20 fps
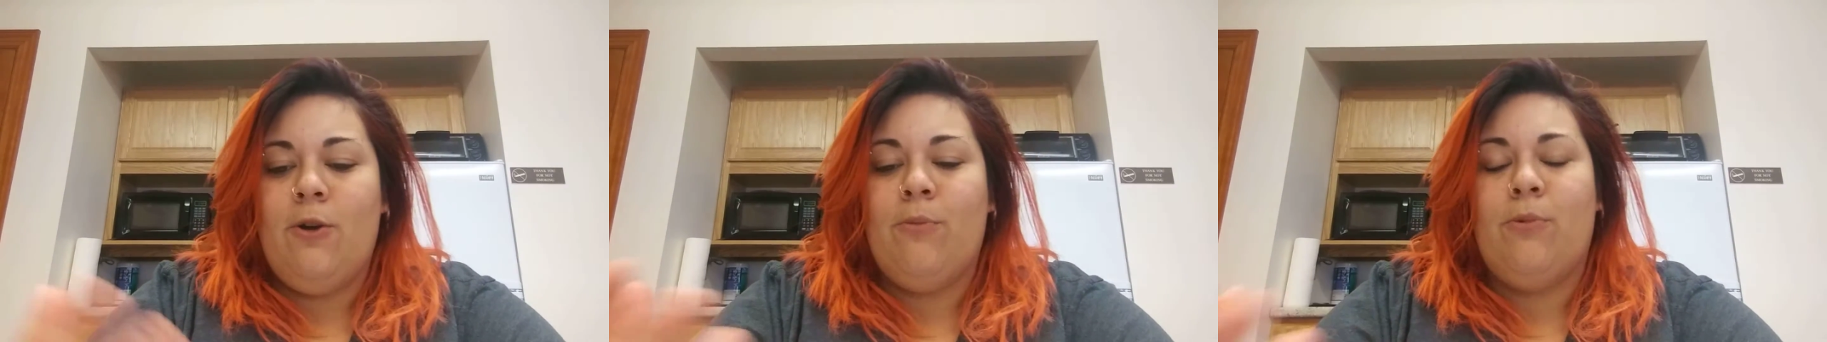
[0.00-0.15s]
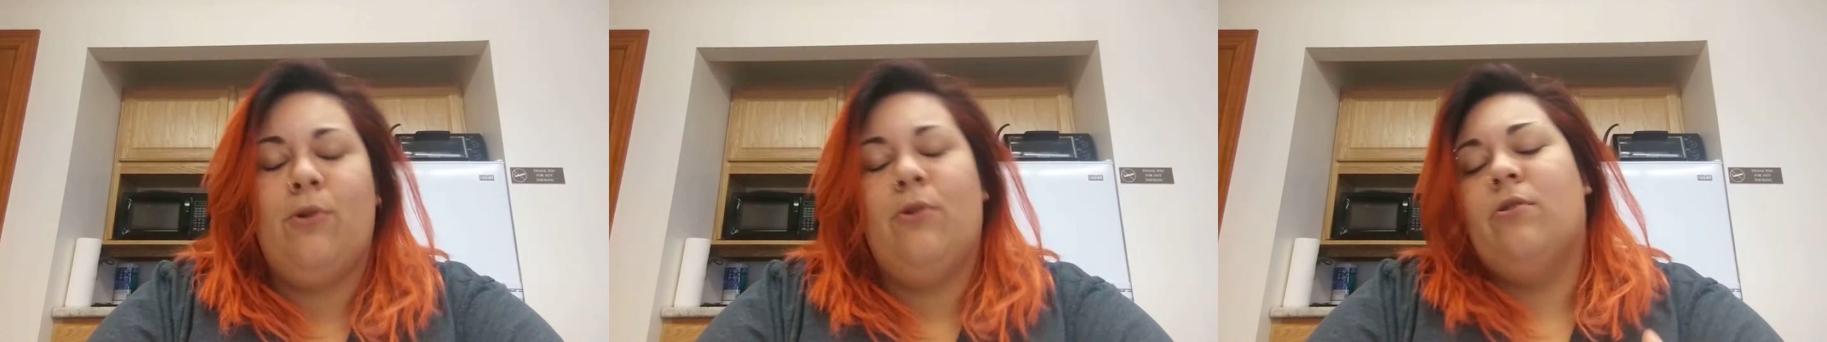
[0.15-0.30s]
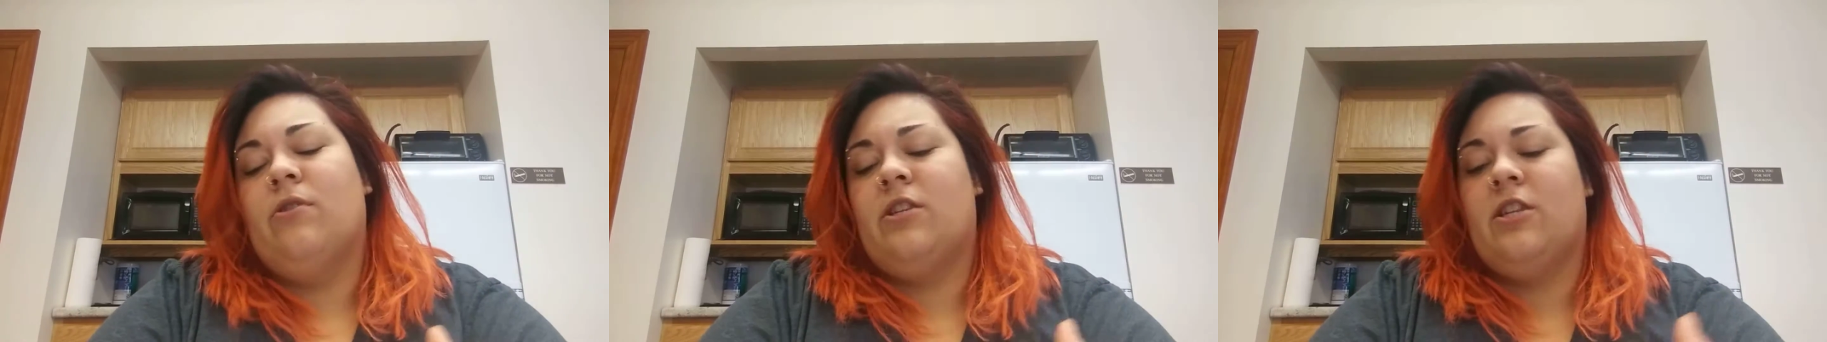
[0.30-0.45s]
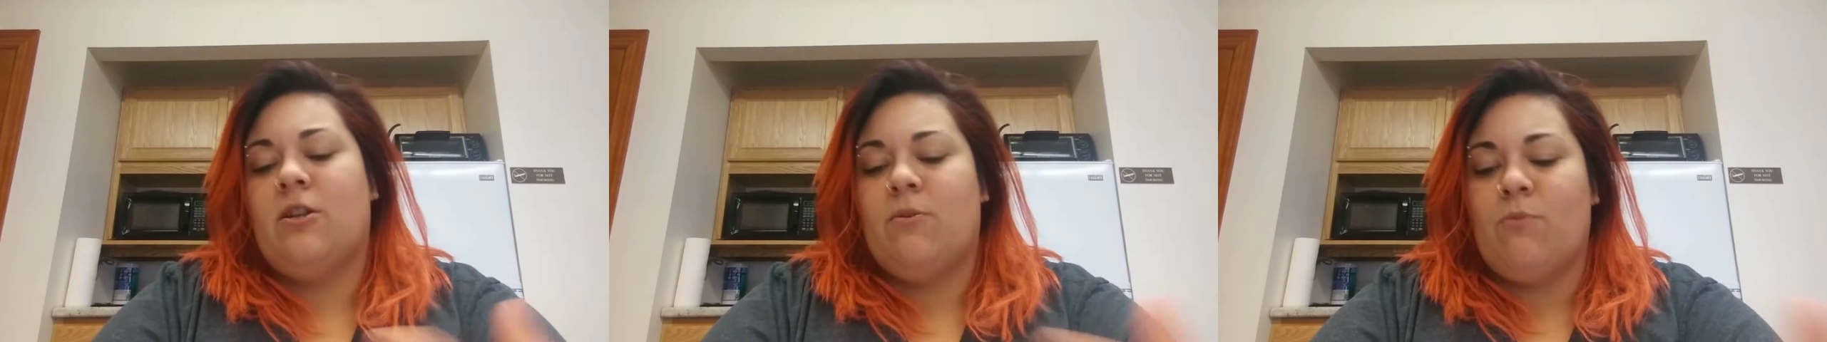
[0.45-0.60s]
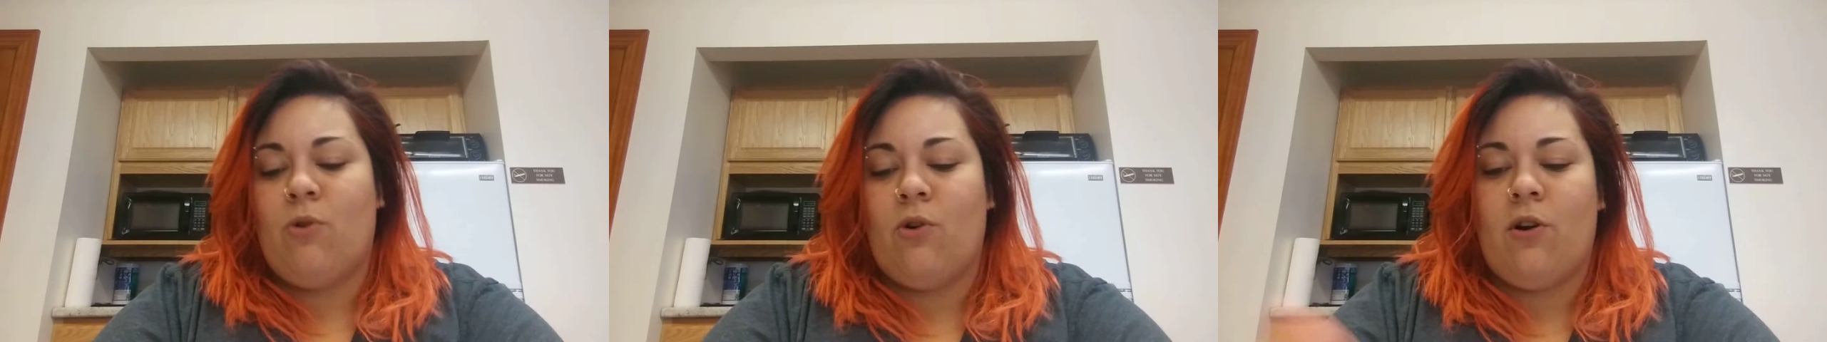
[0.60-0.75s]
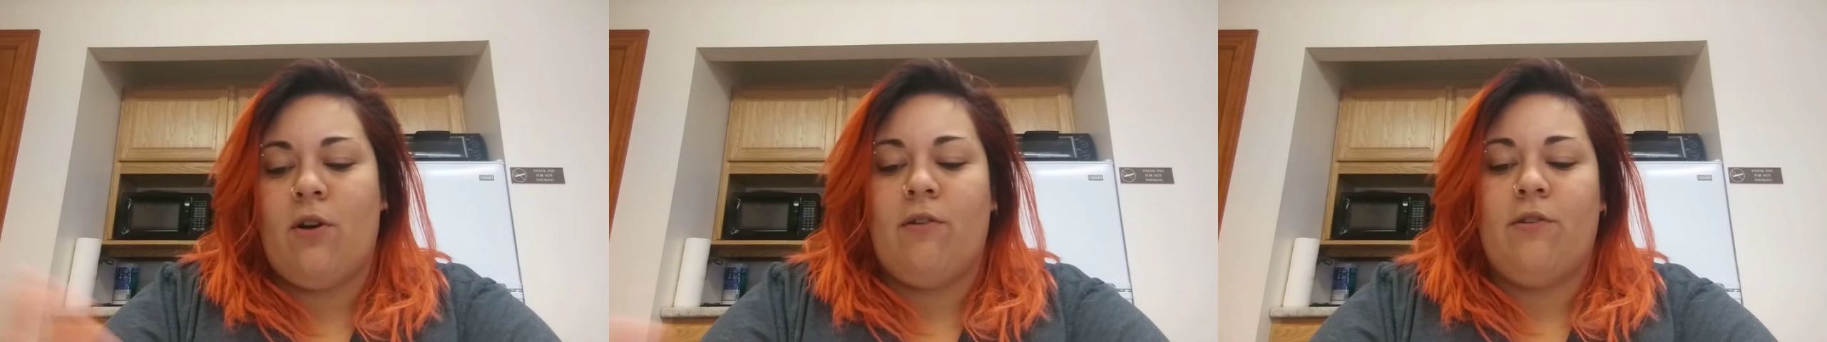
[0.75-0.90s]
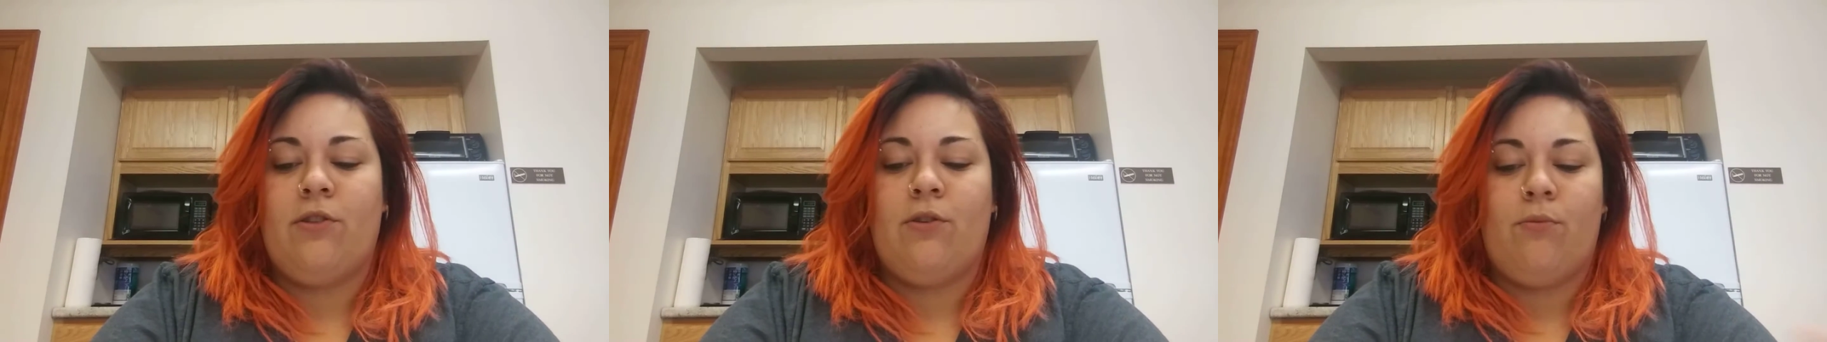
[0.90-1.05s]
producing
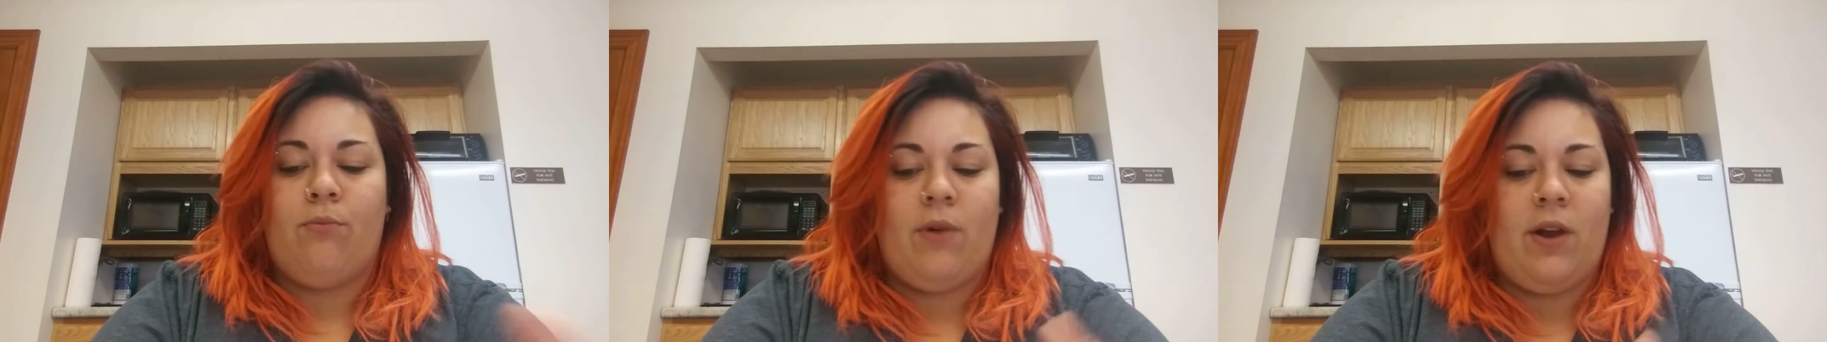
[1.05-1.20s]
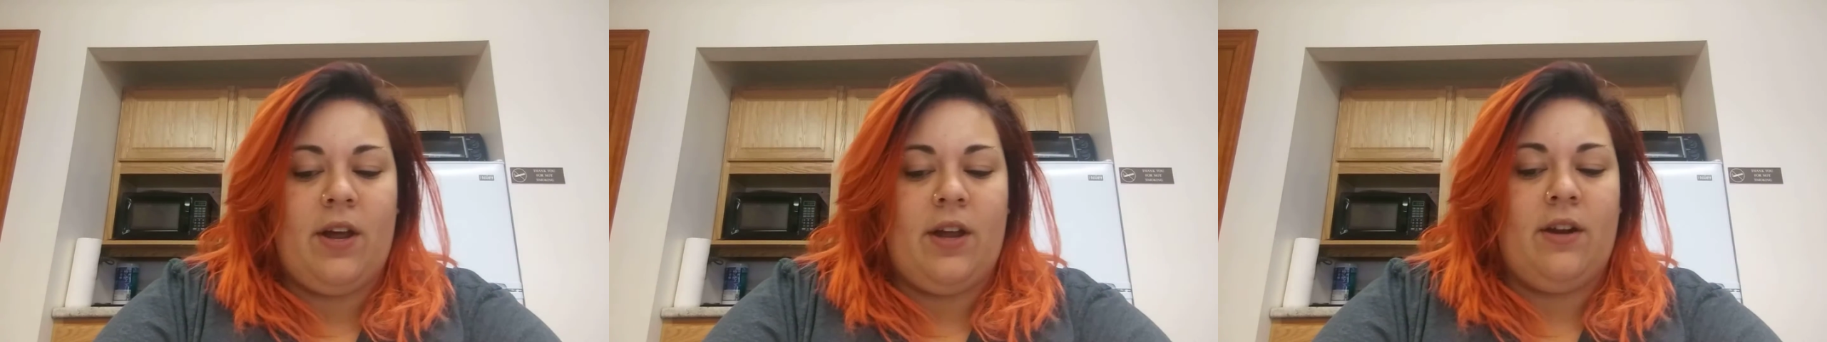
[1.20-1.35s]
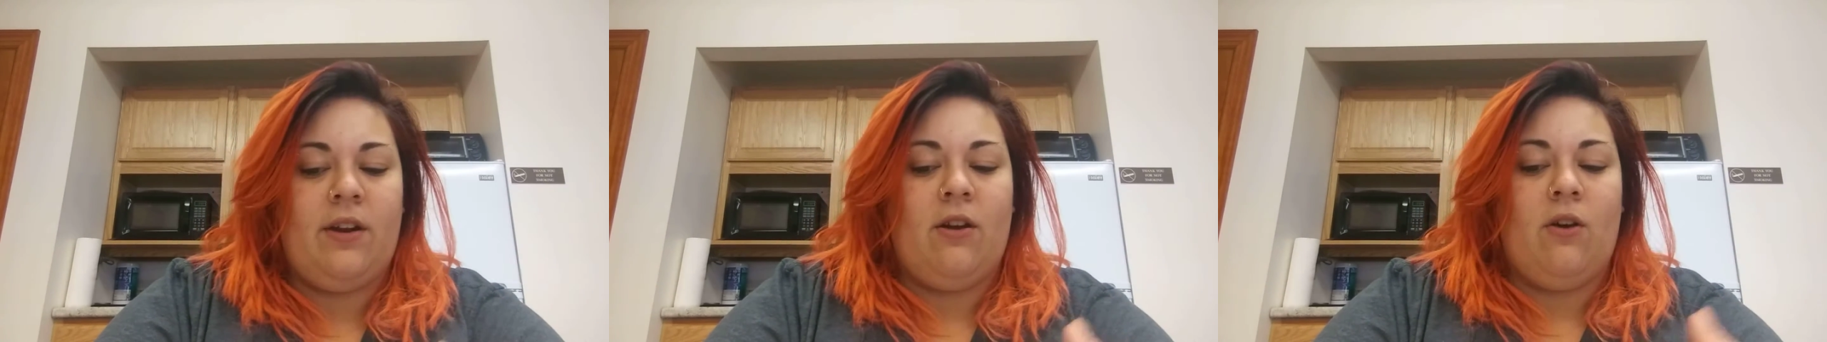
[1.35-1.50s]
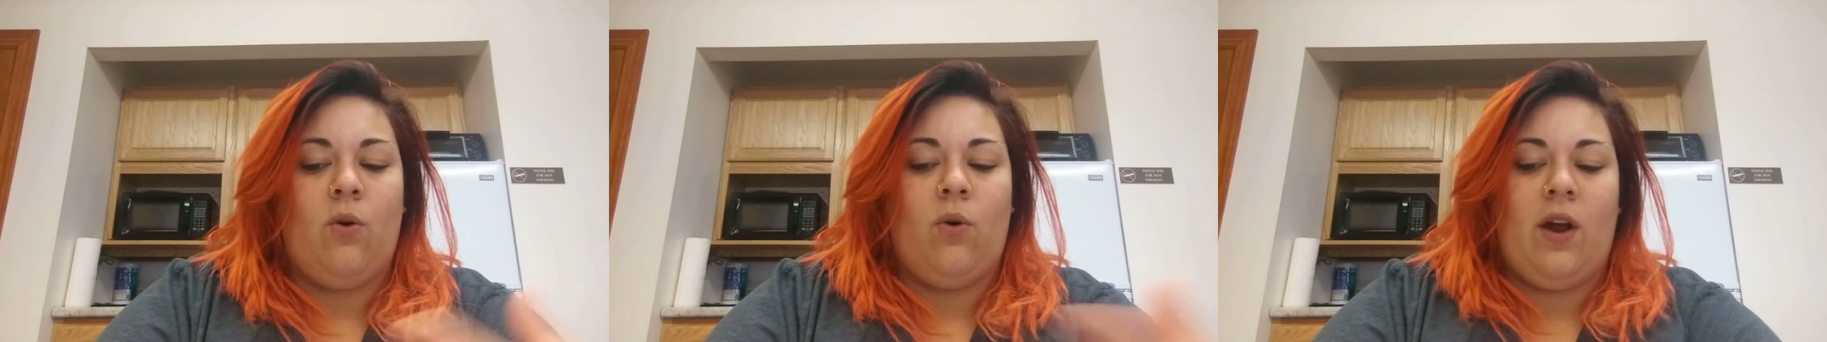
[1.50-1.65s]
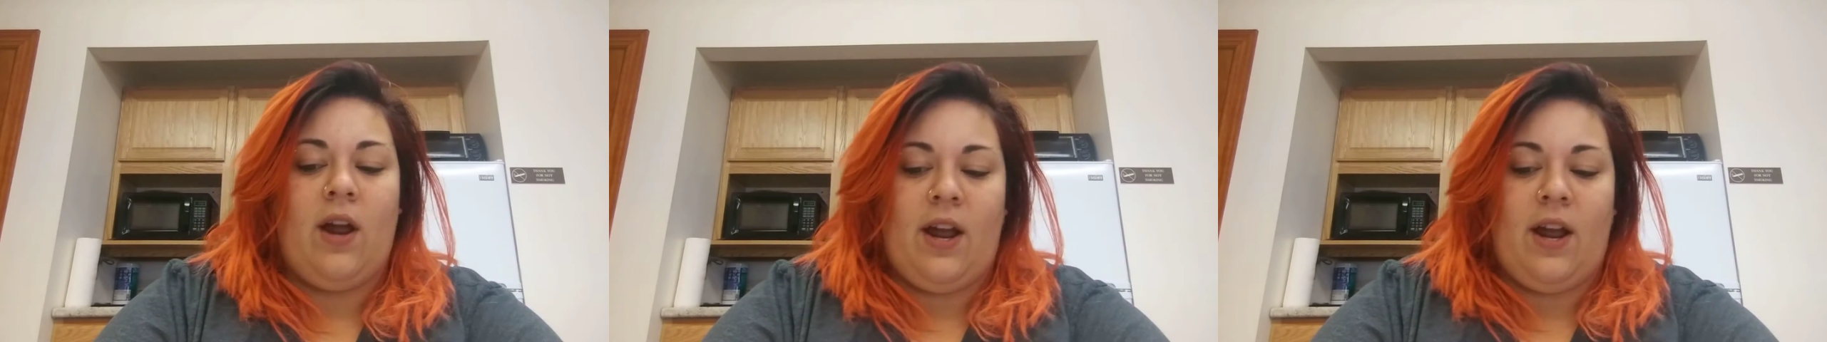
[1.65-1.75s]
more of the red